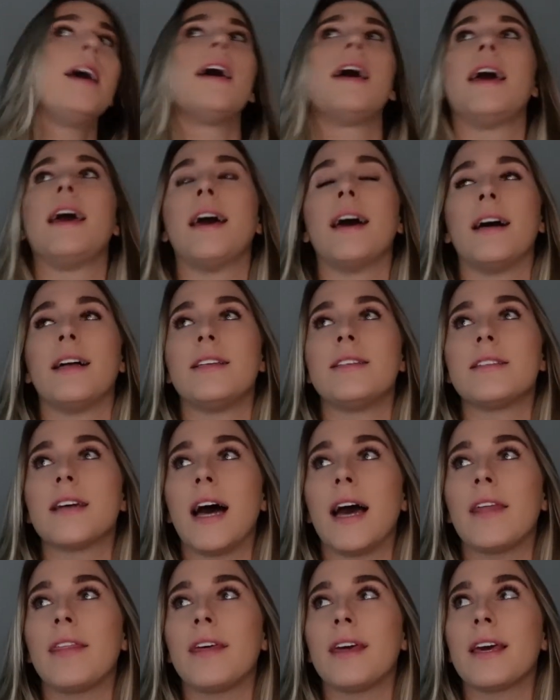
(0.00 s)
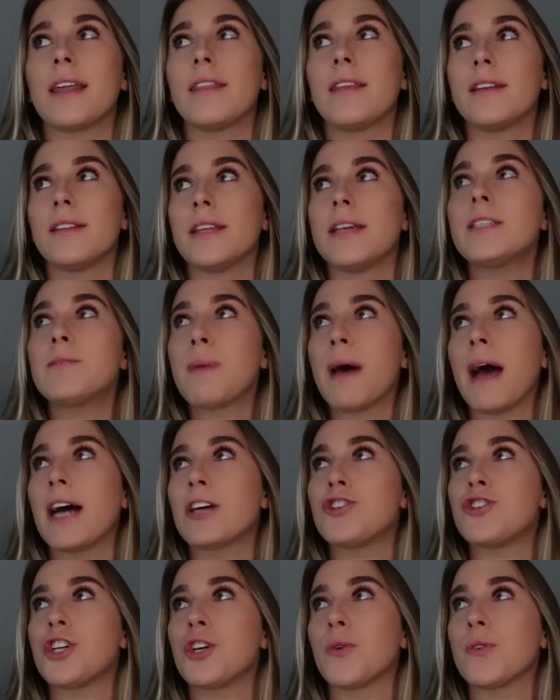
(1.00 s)
And I think that this
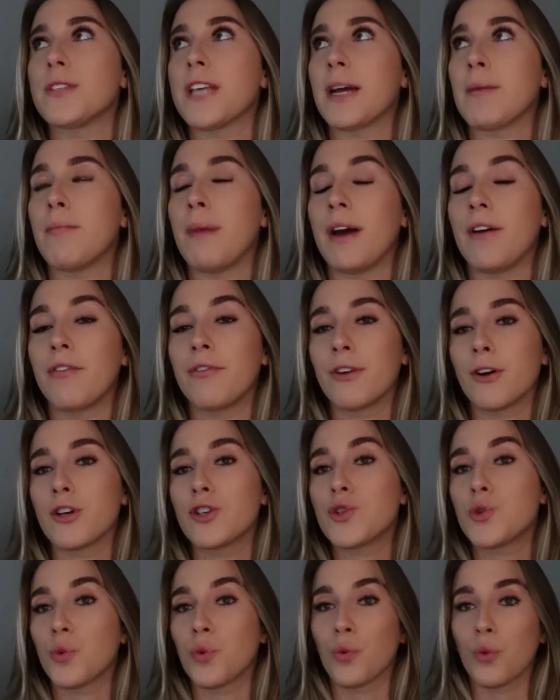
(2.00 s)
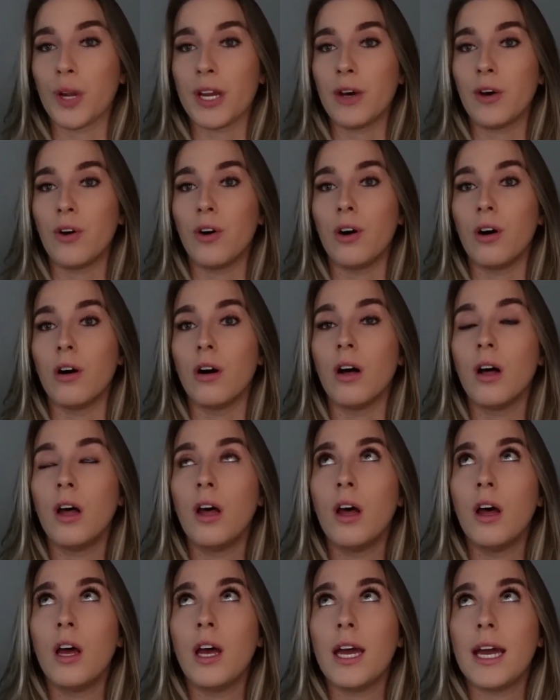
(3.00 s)
past year was like my first real
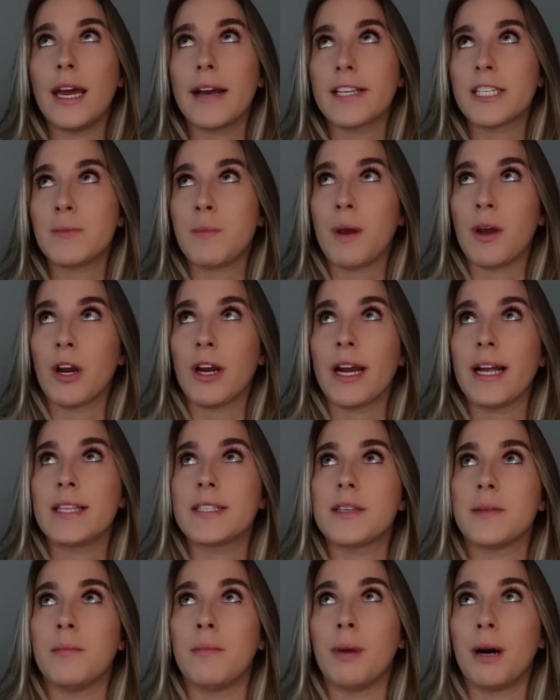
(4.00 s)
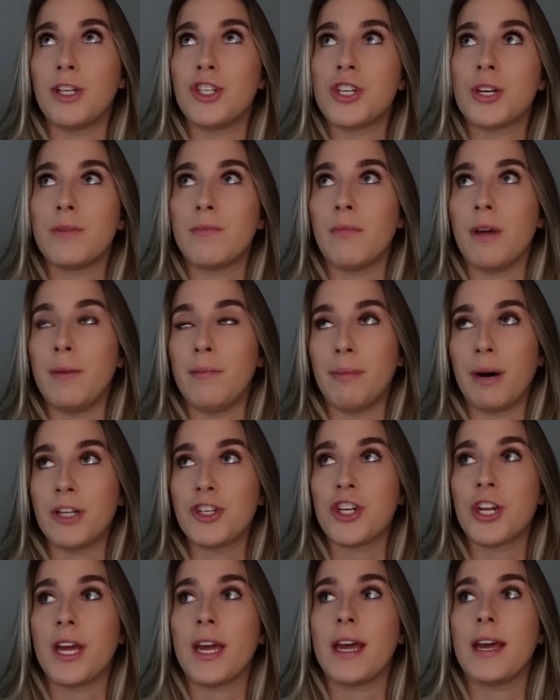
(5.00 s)
experience in budget in
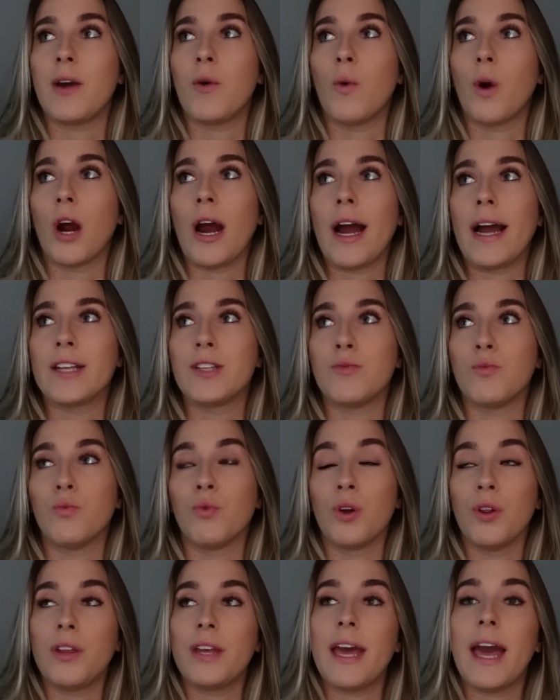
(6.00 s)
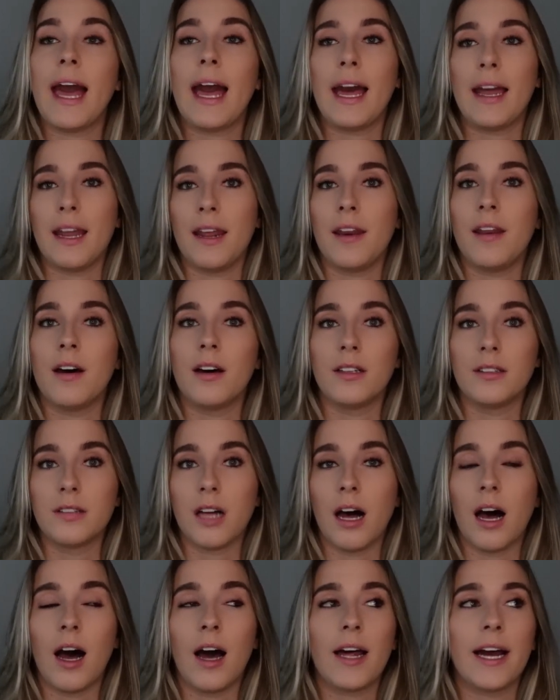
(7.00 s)
budgeting where I really headed a
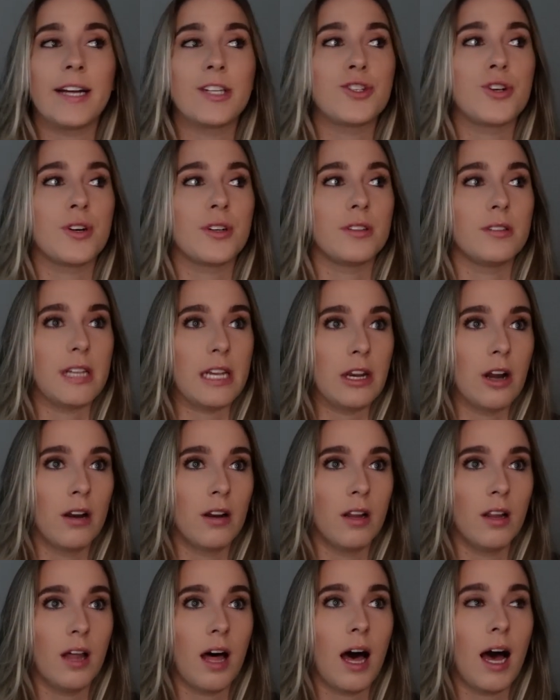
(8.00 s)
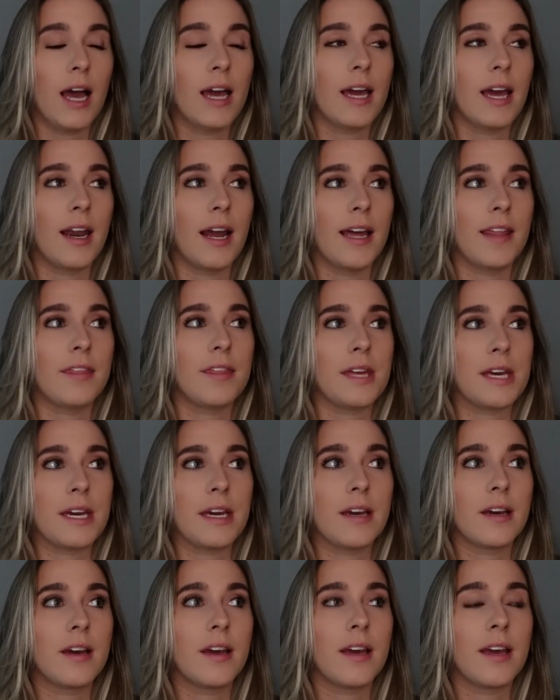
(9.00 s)
lot. I took lead on a lot. And I
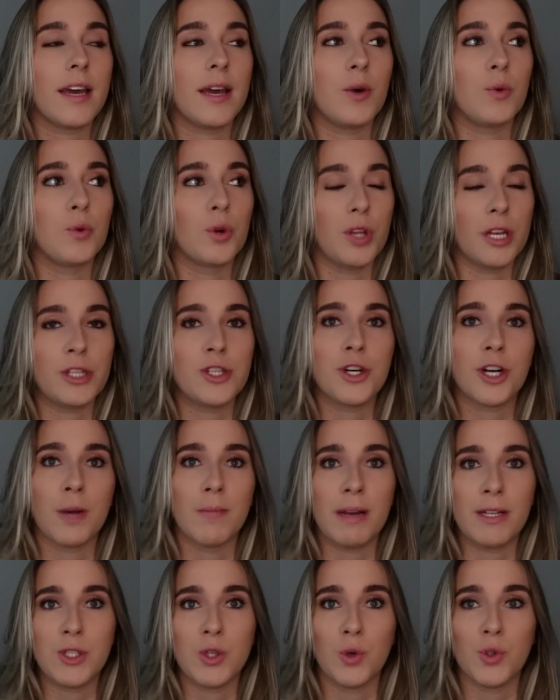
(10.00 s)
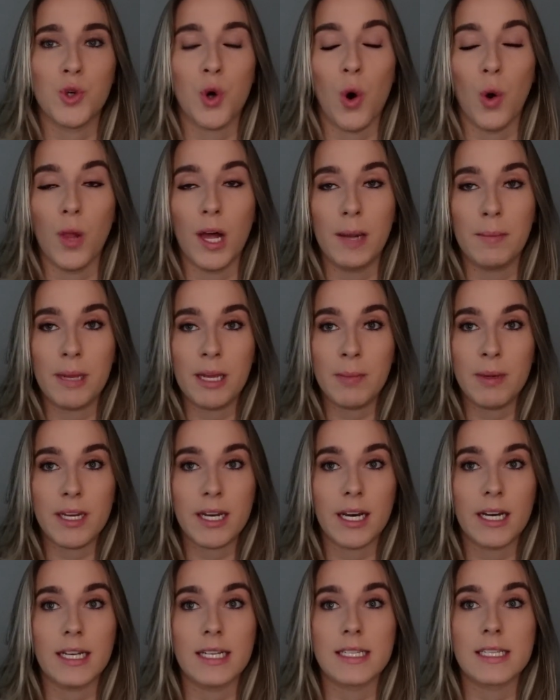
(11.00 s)
think it really took a mental toll on me
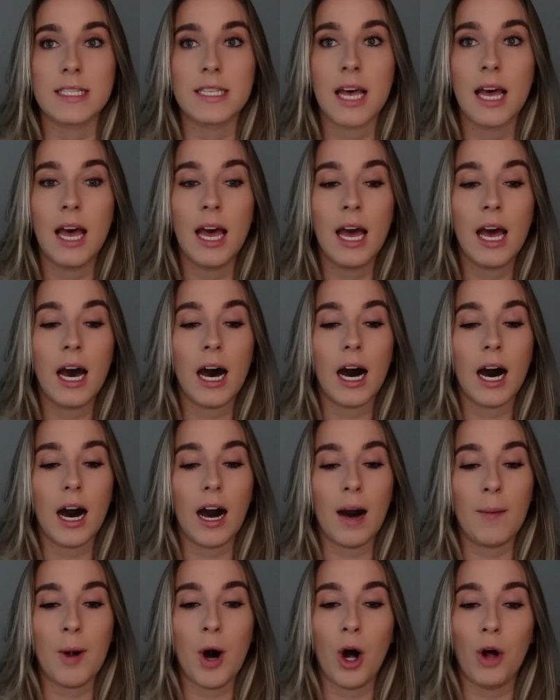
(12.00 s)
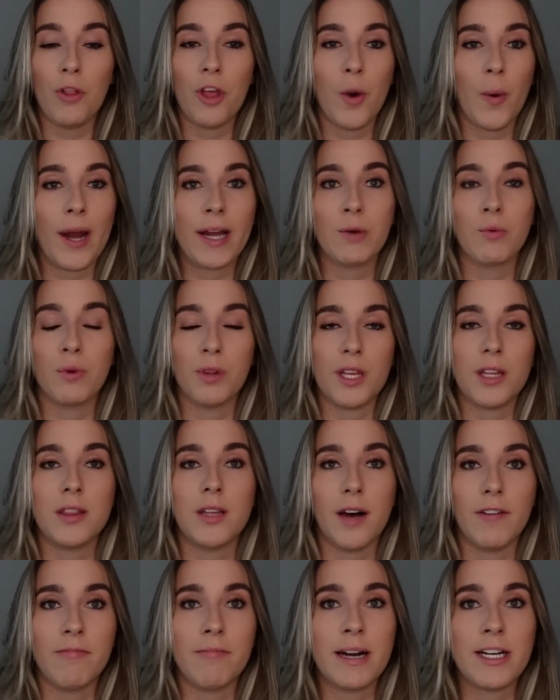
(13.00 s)
because um, although I really
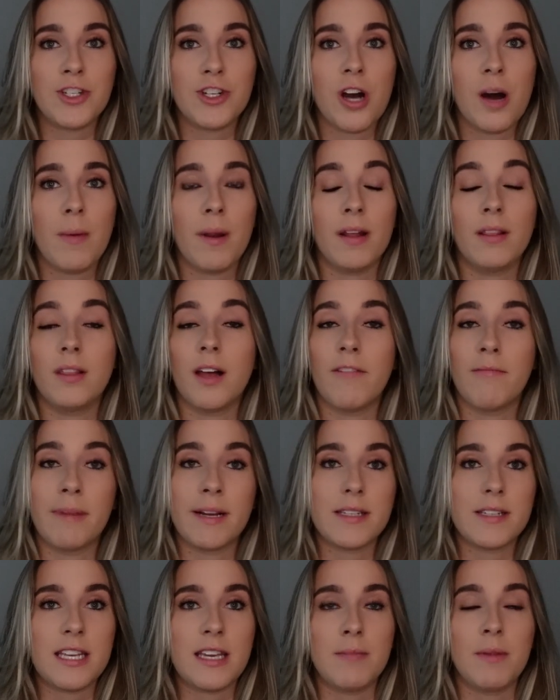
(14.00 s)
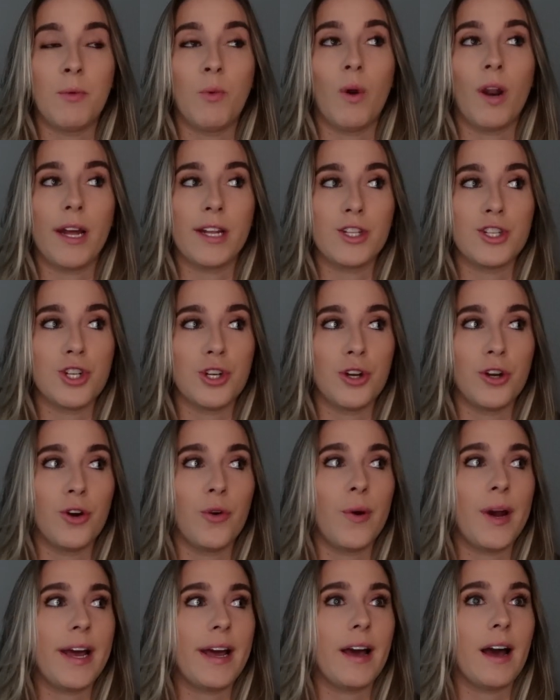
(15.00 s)
love my job and I love my team and what I
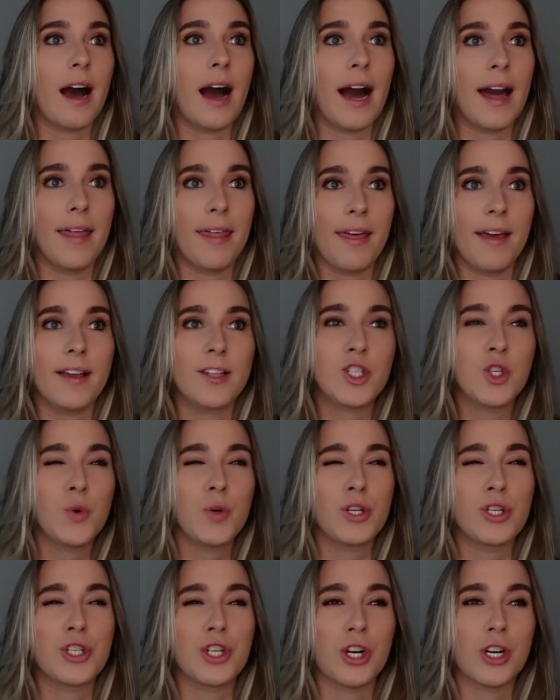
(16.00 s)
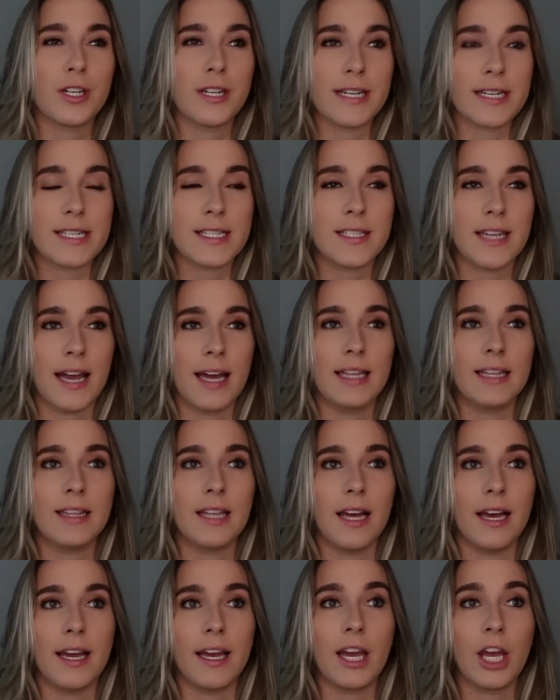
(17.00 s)
do, I think to a certain extent,
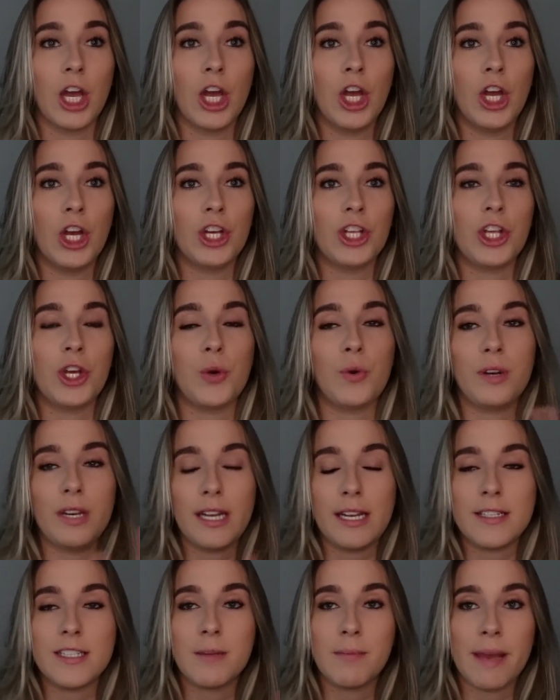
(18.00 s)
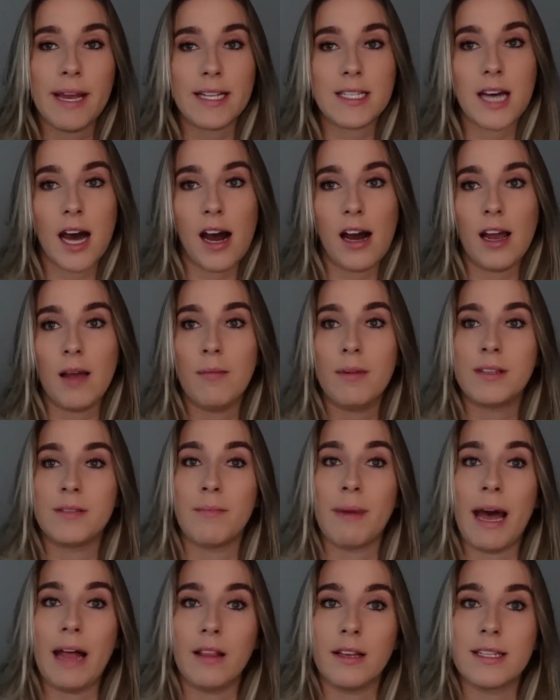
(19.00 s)
like you need to make time and
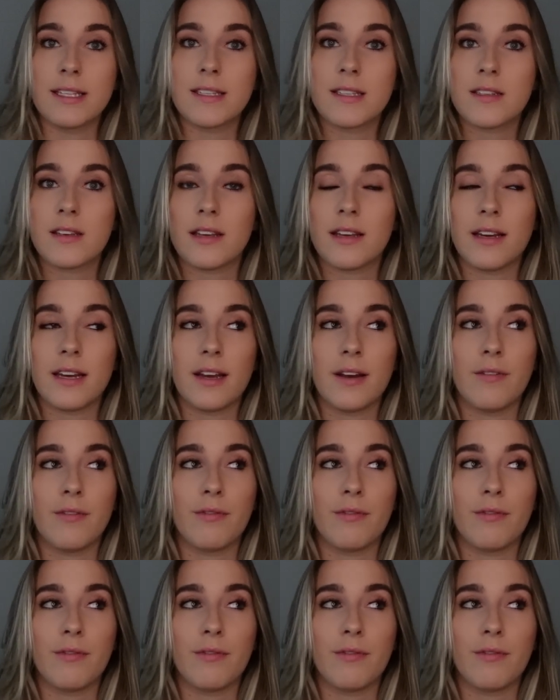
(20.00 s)
balance,